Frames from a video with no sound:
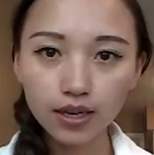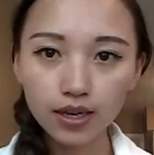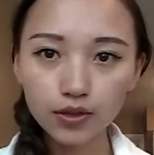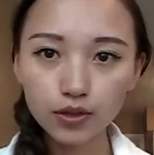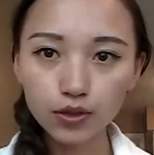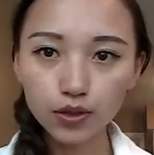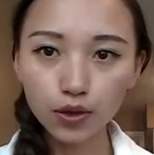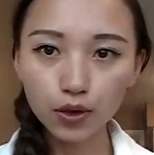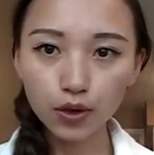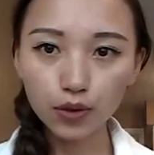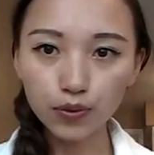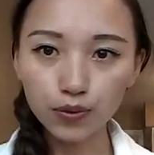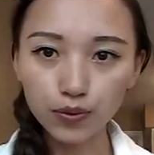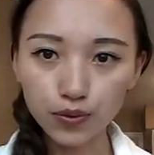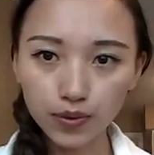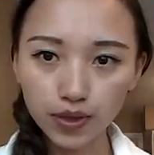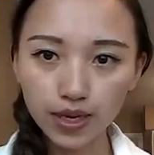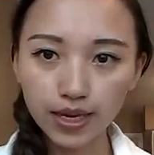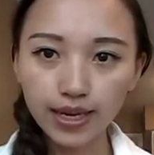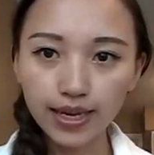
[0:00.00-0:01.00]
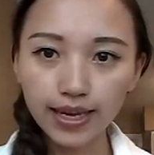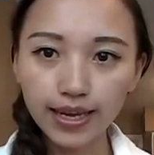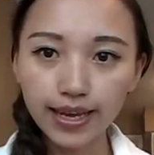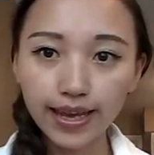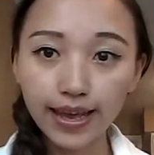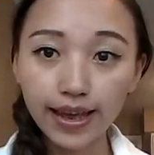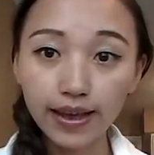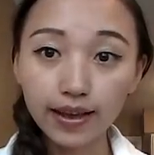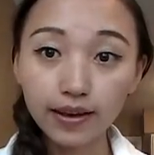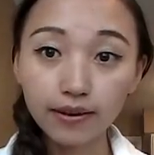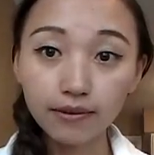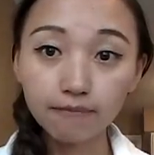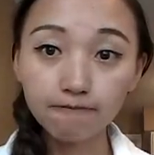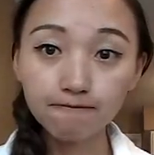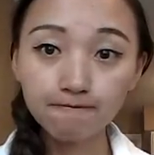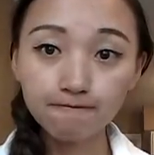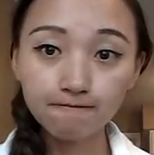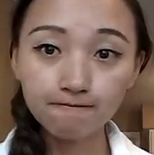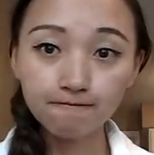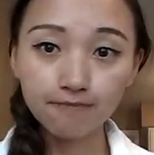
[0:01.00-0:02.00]
So,
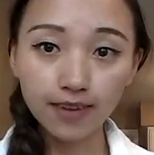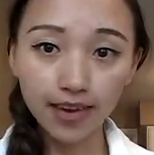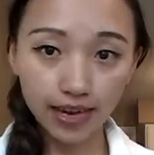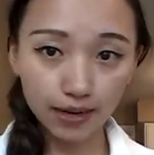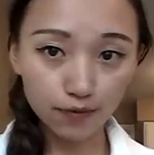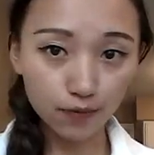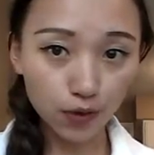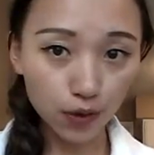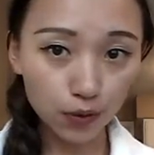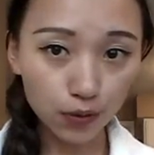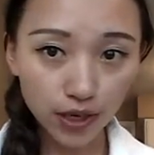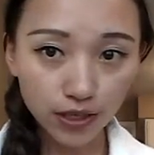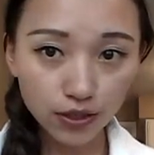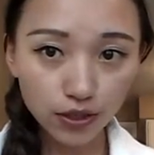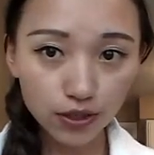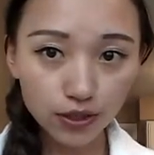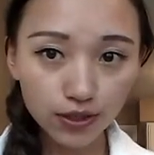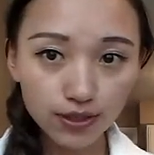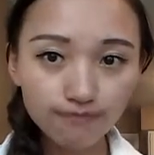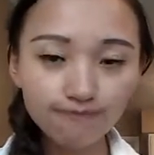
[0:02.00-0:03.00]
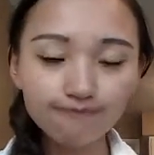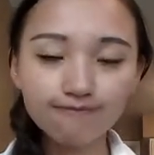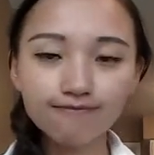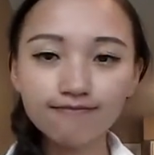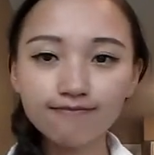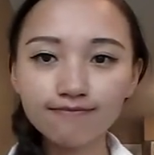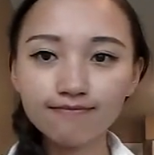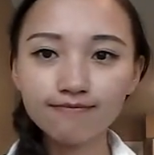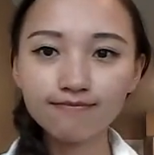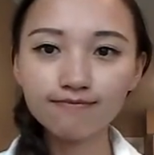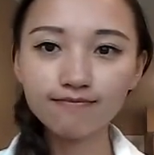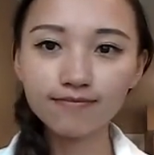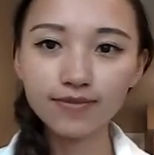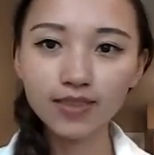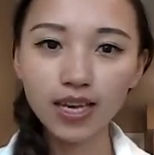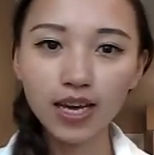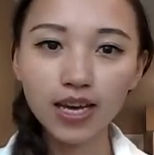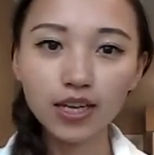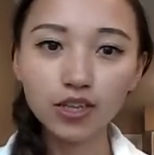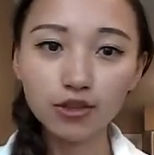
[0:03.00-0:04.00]
and for question,
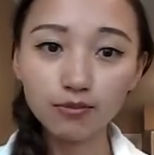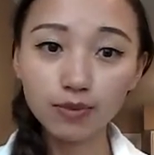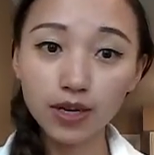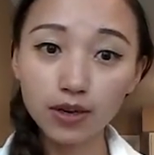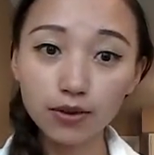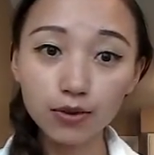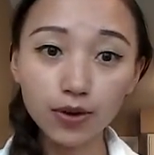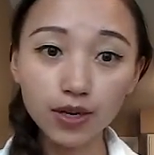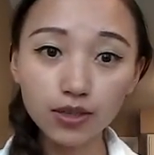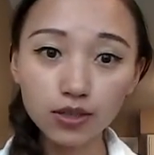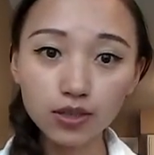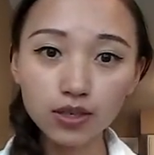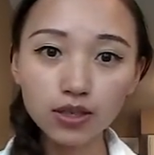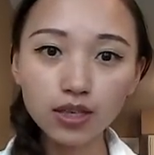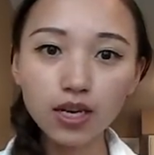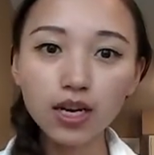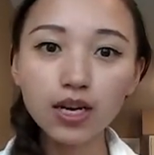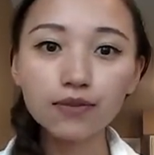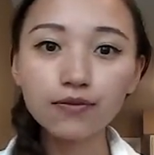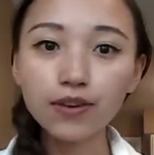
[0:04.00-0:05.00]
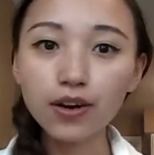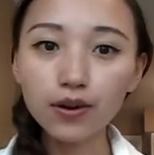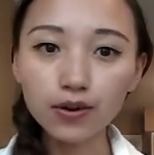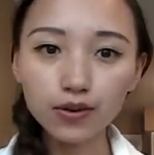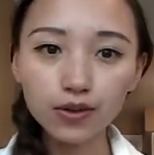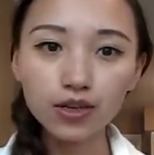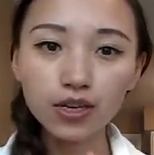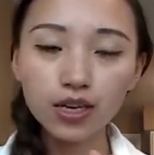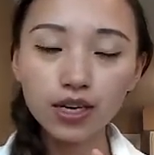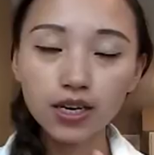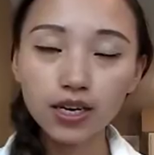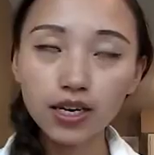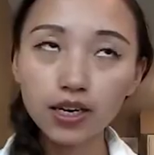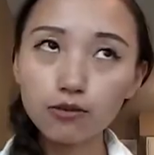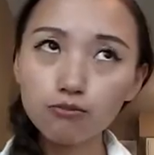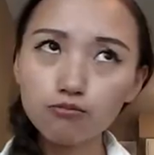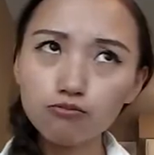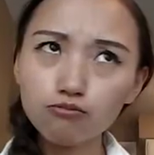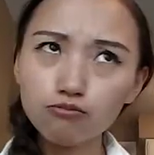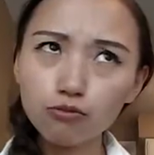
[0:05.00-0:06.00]
to make a question, there's
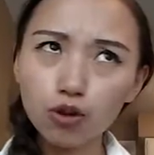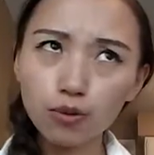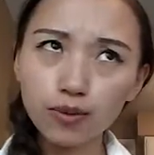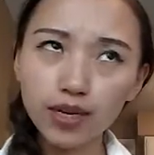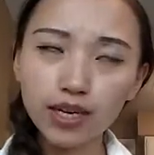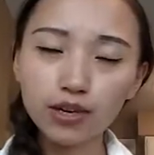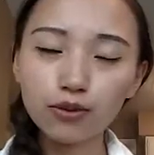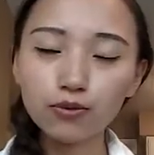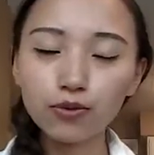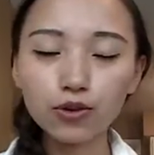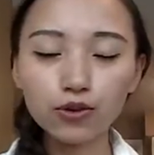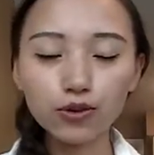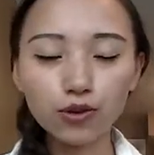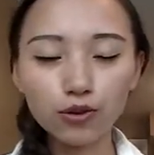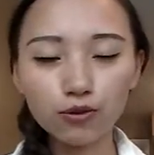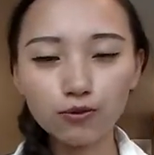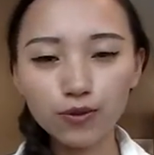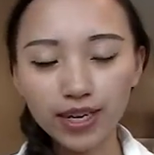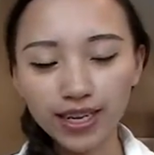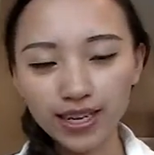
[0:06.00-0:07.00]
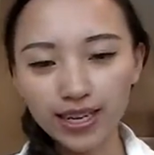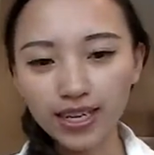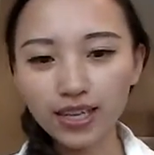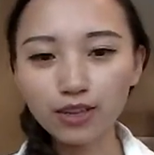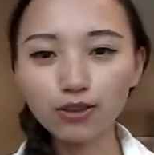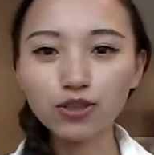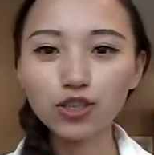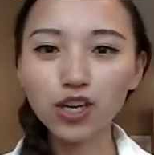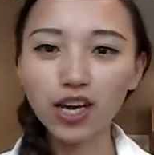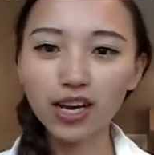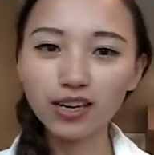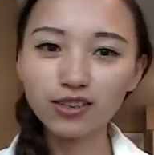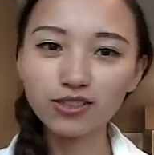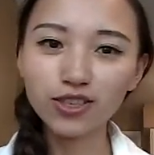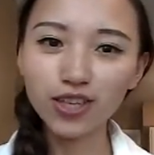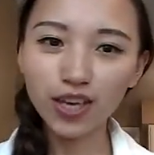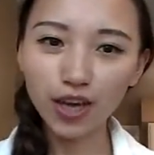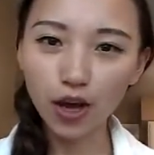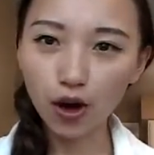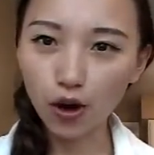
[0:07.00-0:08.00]
normally you don't really need to change
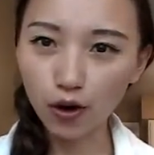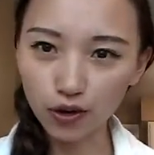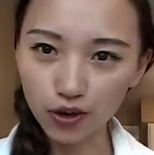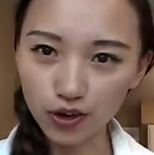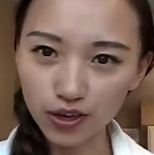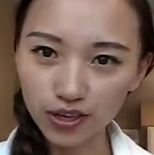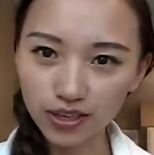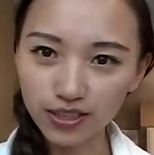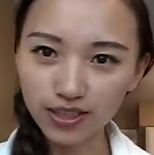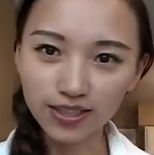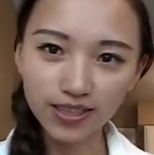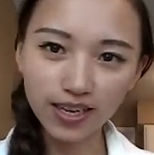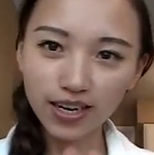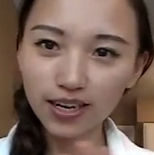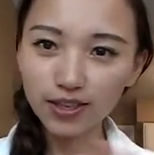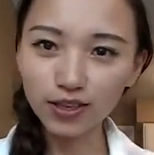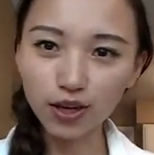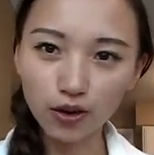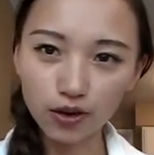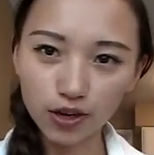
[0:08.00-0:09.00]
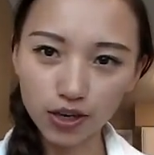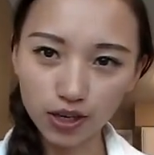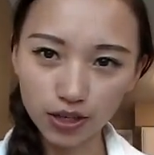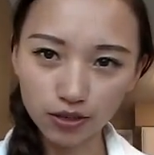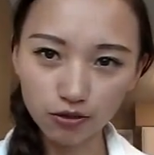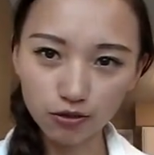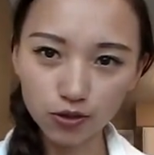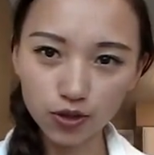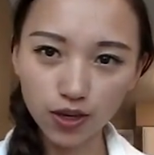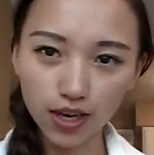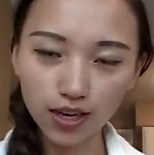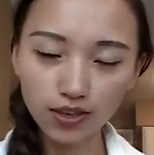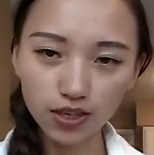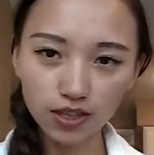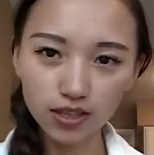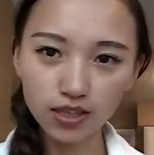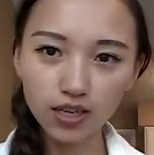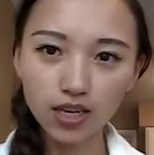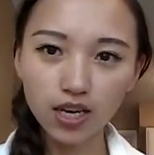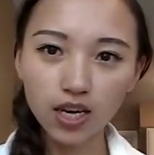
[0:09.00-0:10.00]
the order, the sentence order. You don't change
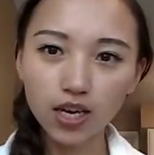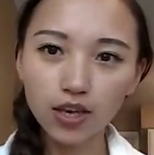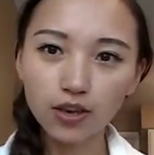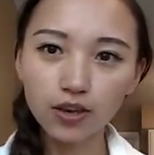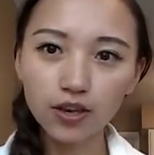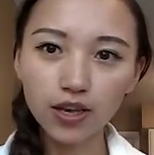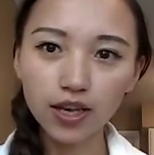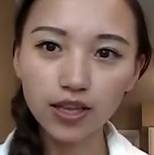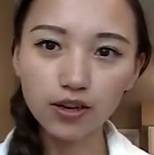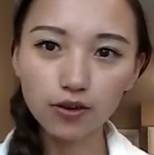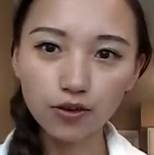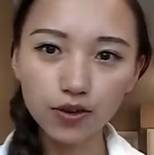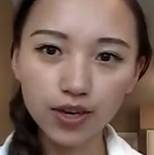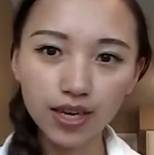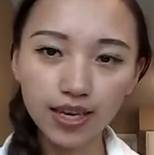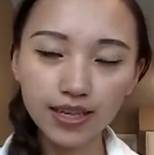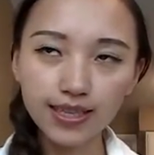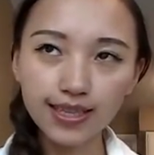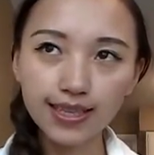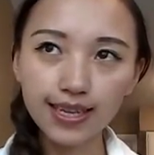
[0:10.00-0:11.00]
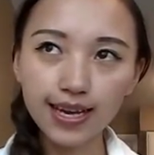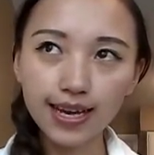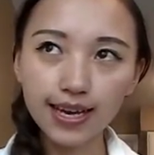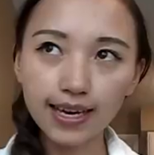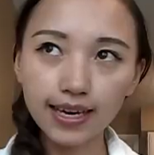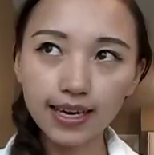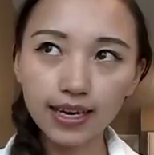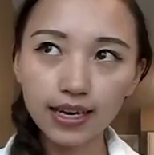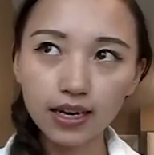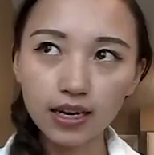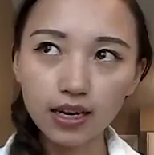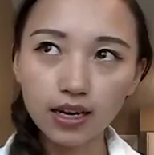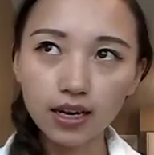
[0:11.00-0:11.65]
it. Either you can say